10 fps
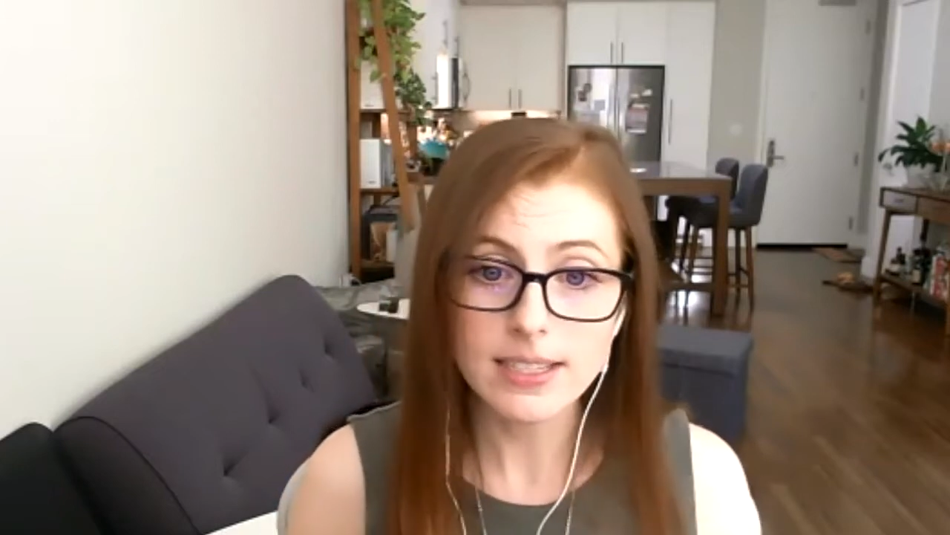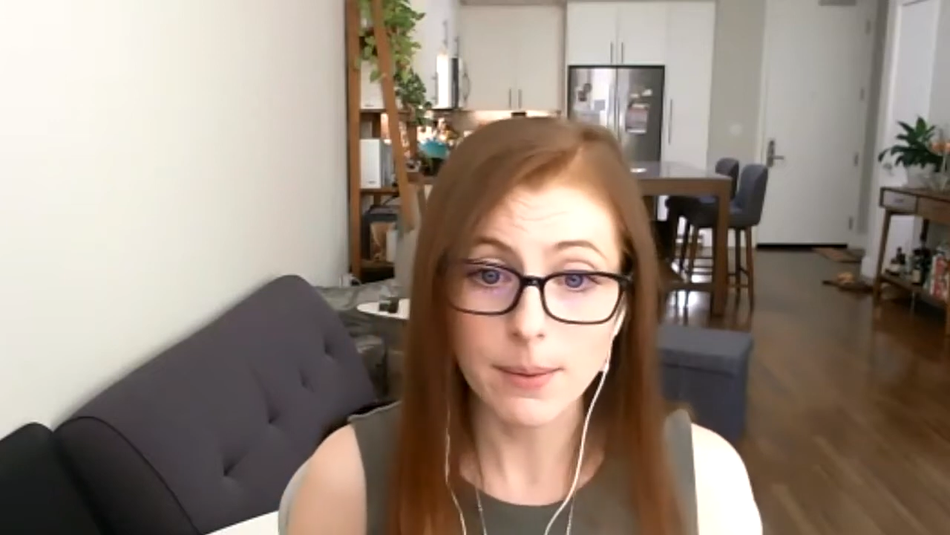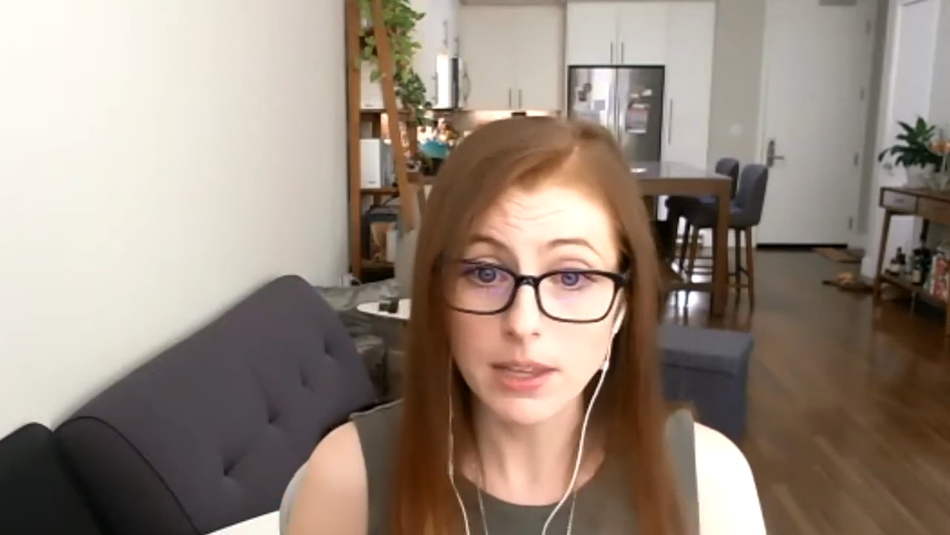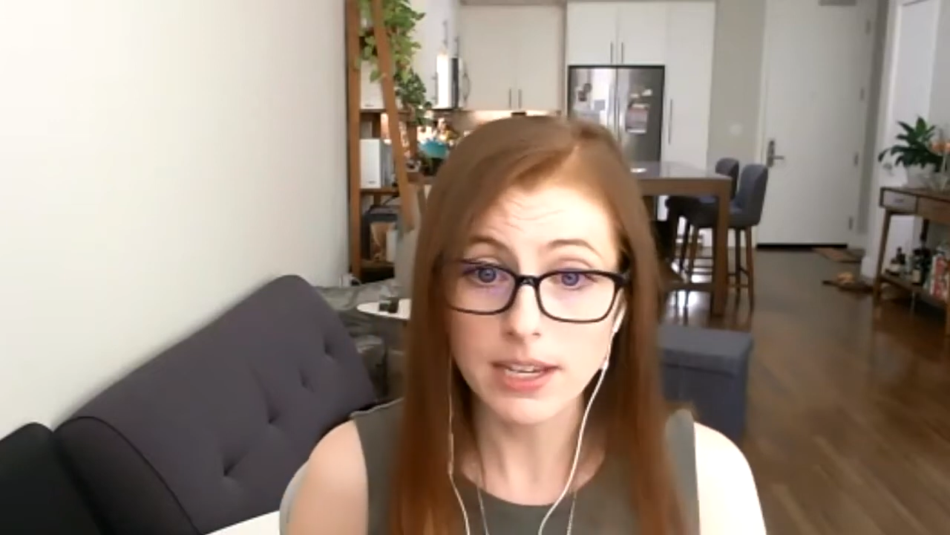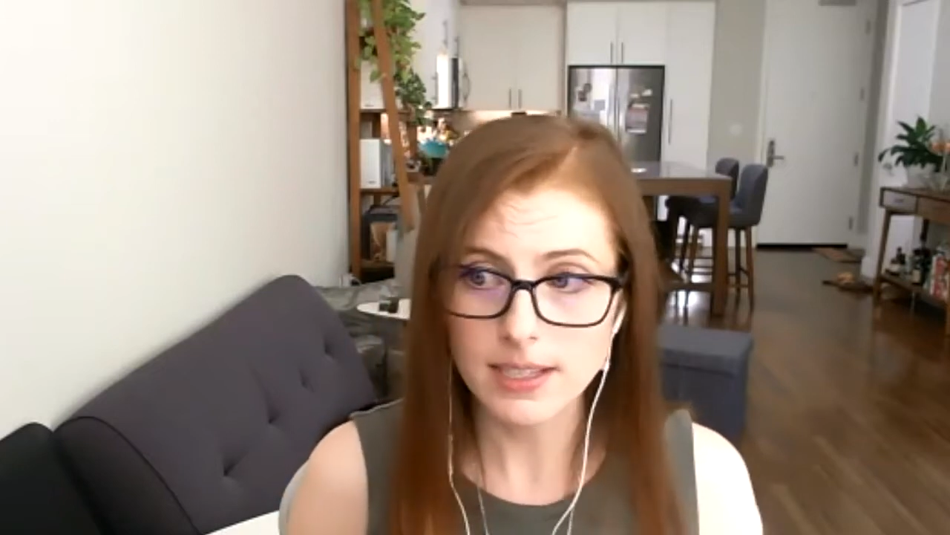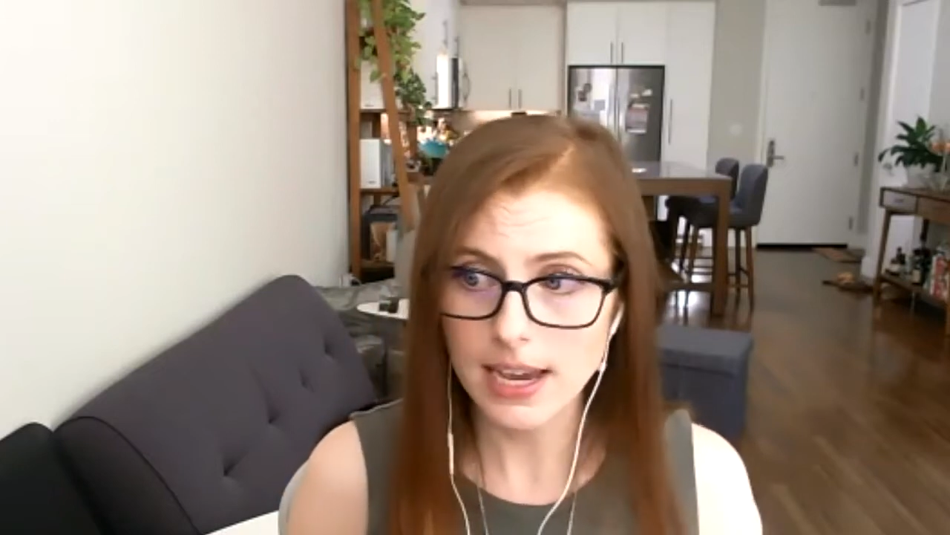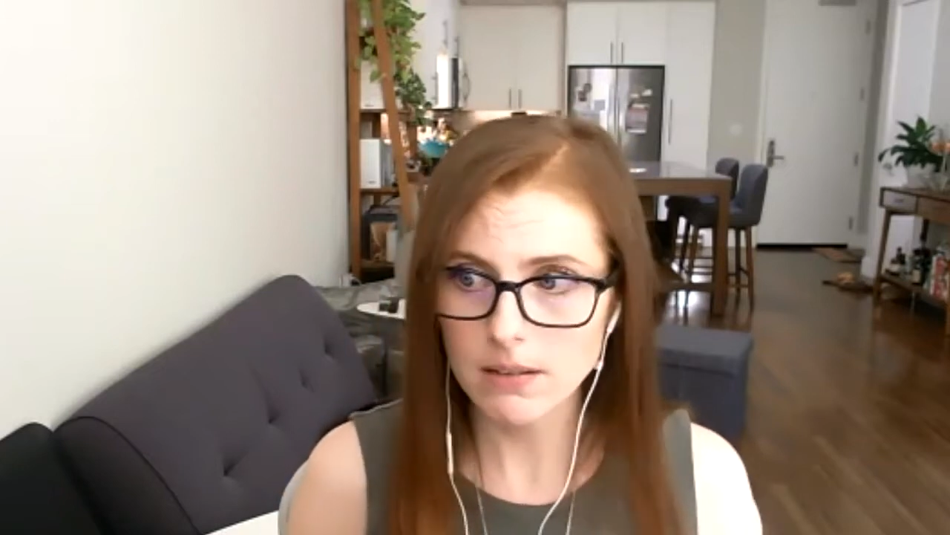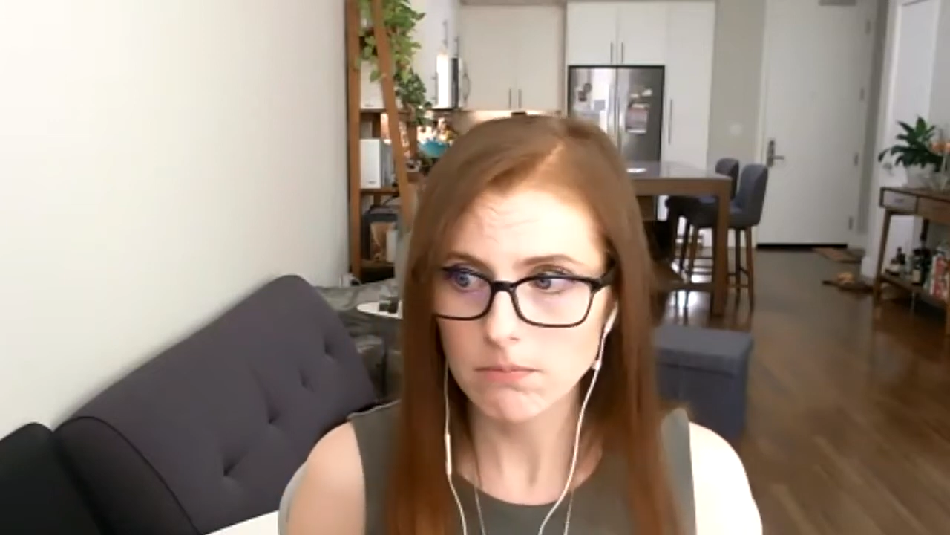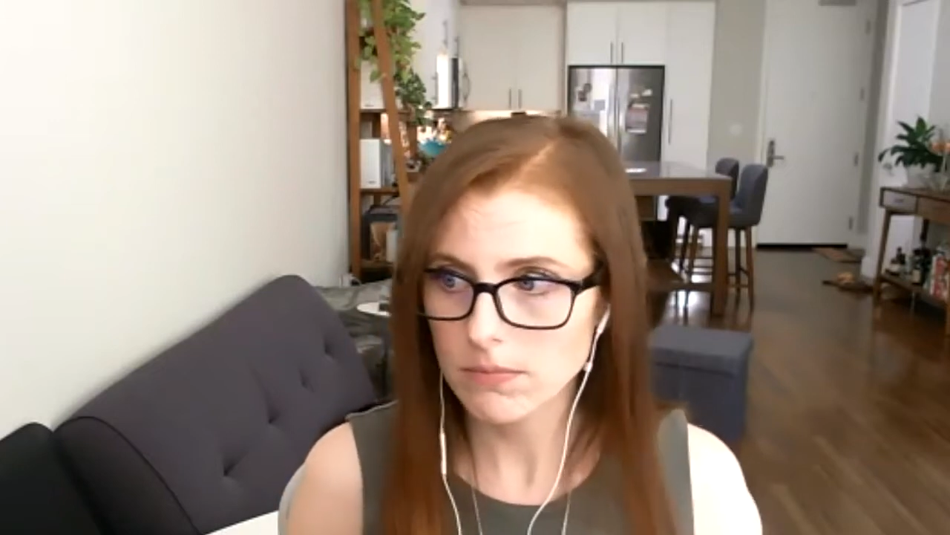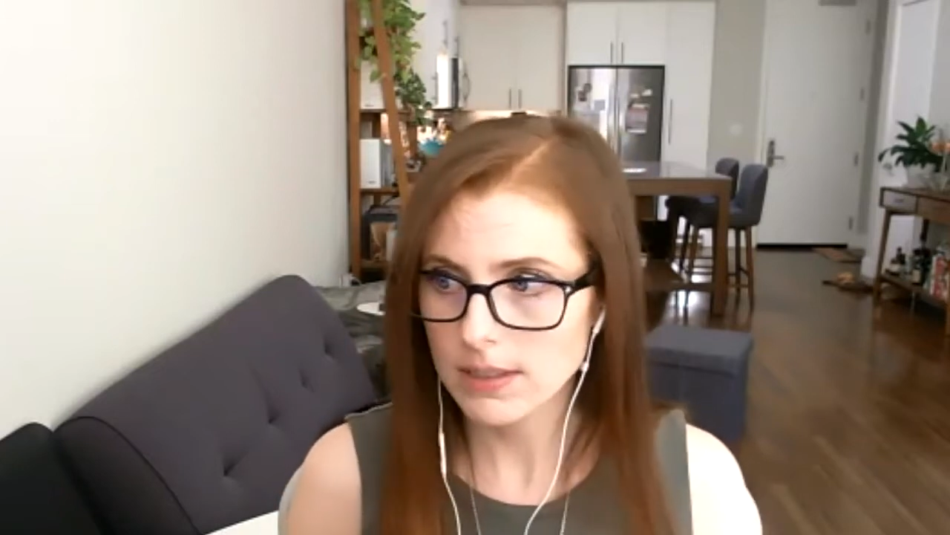Some things take
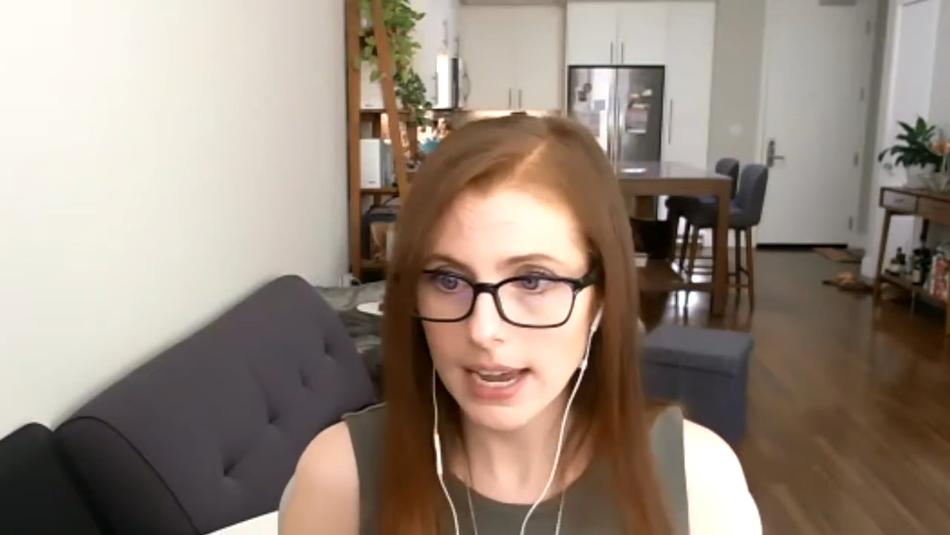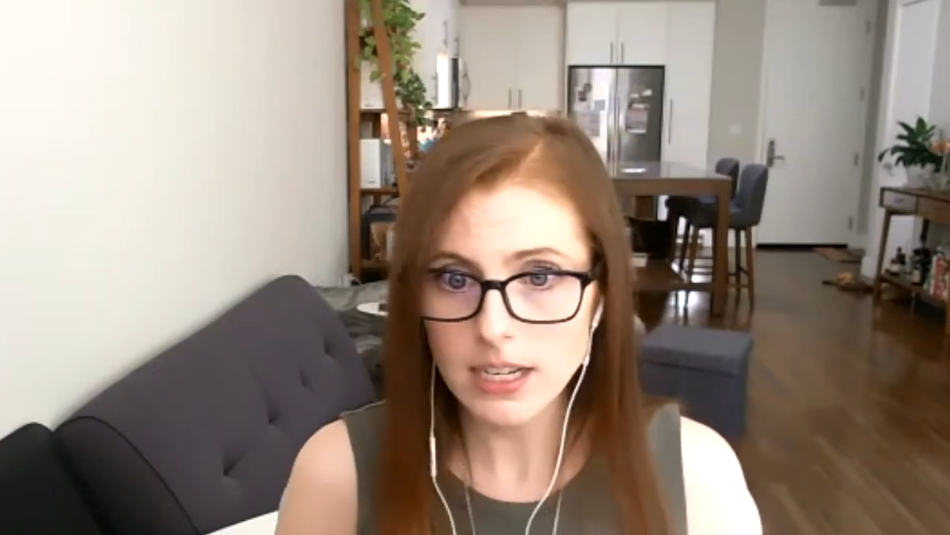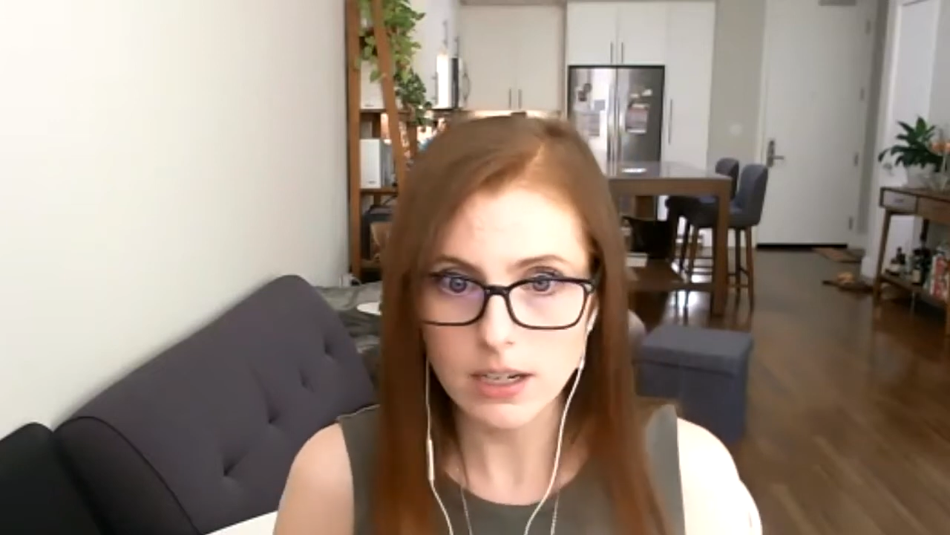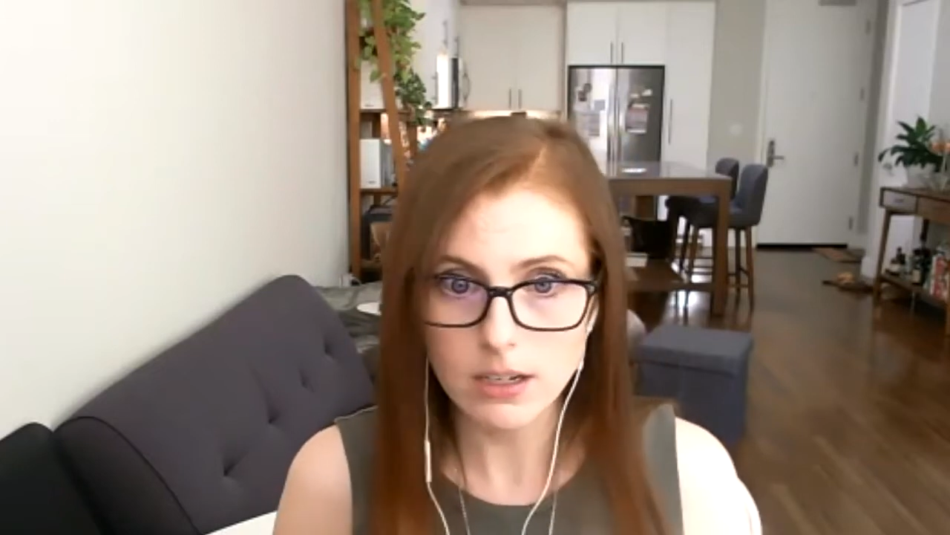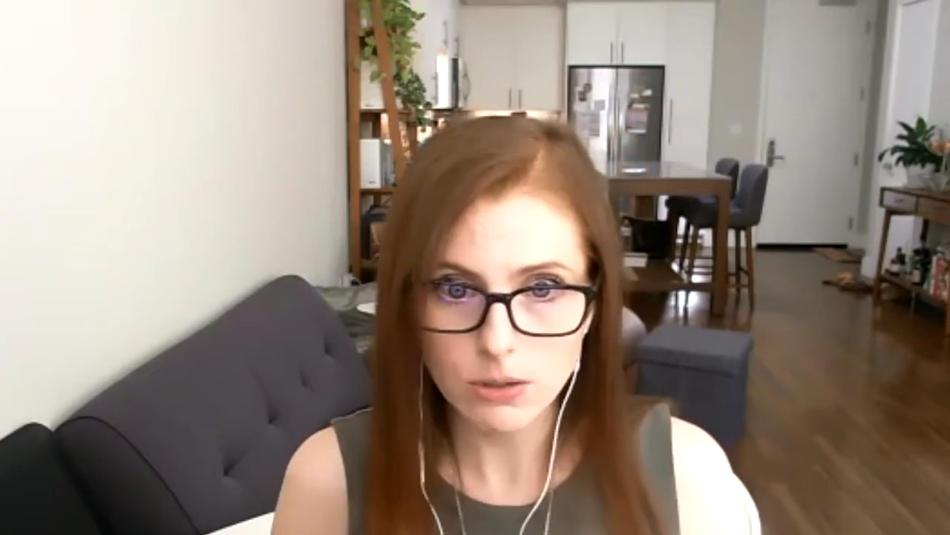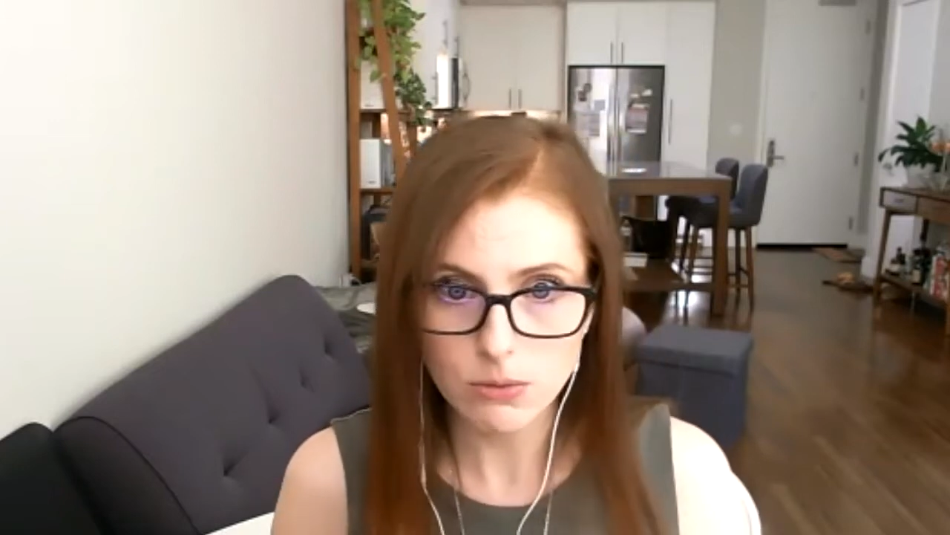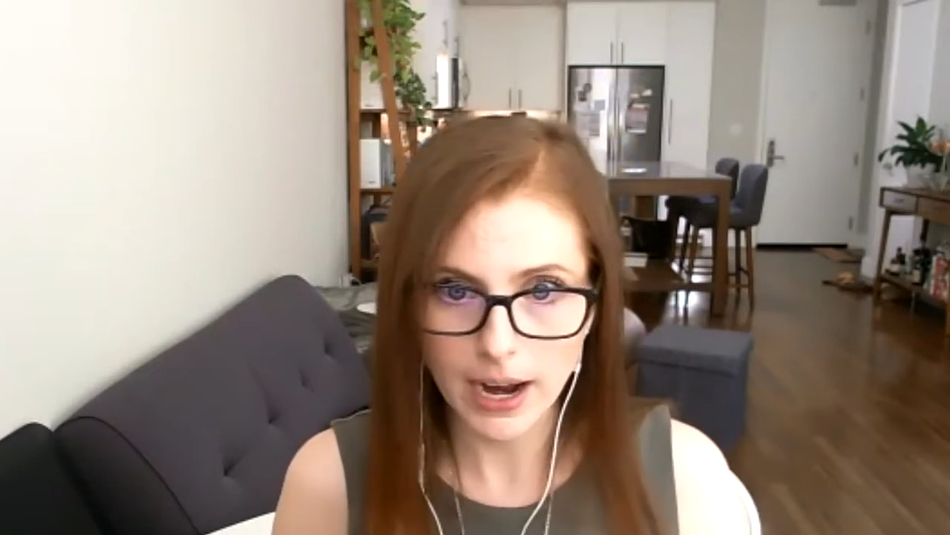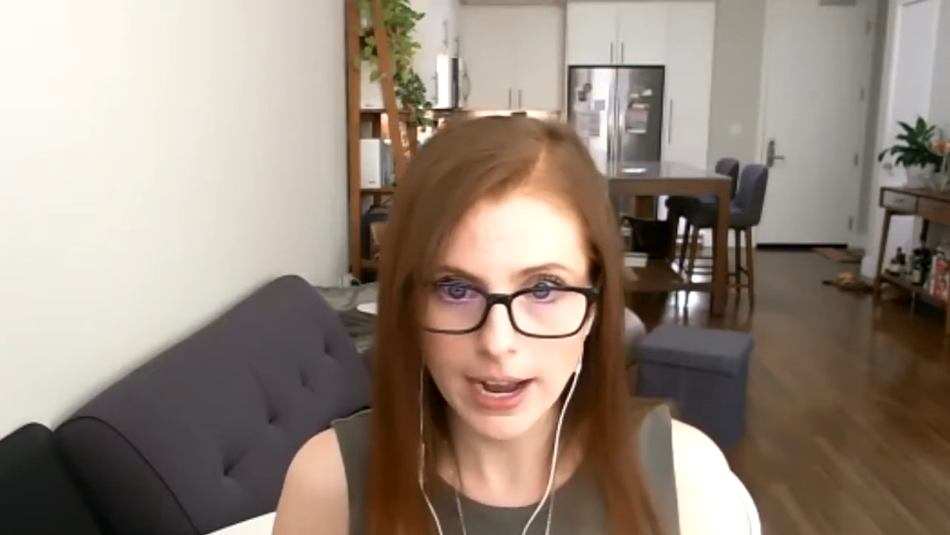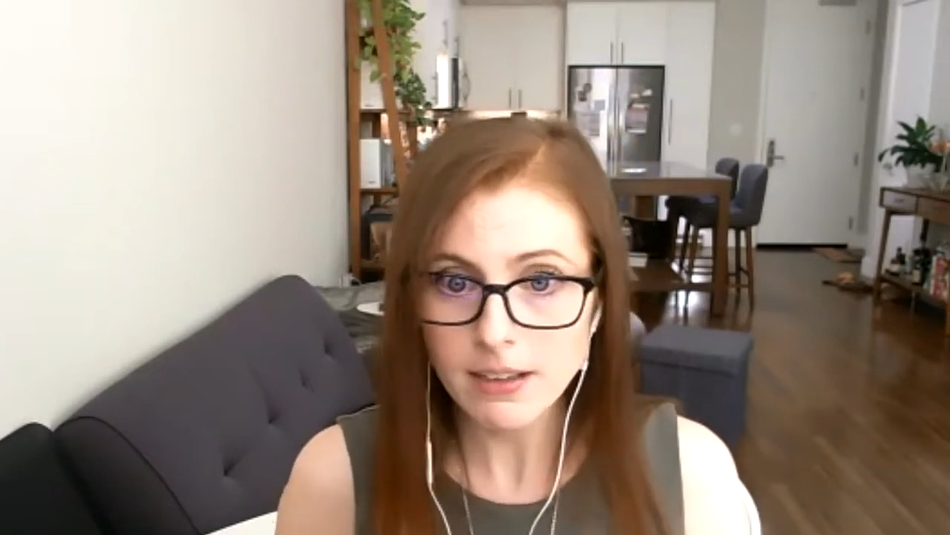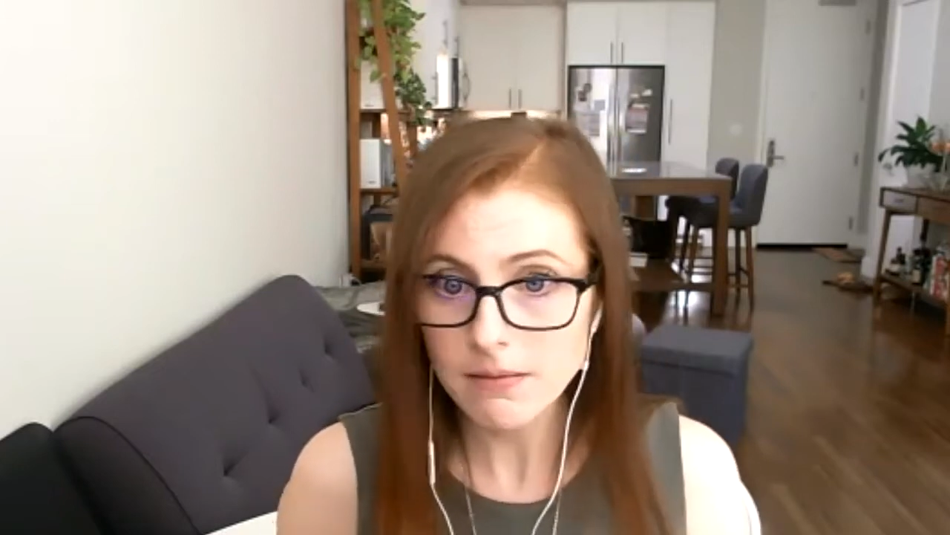ten years,
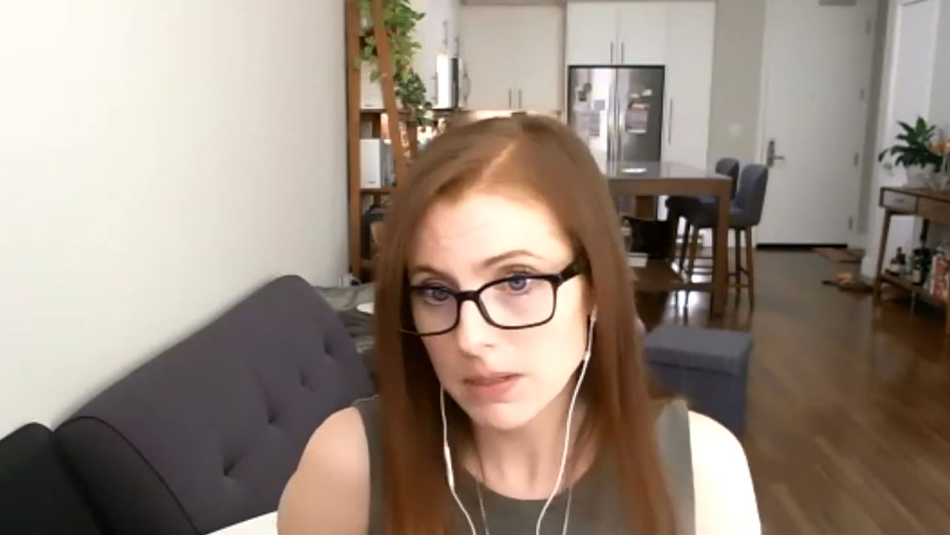right?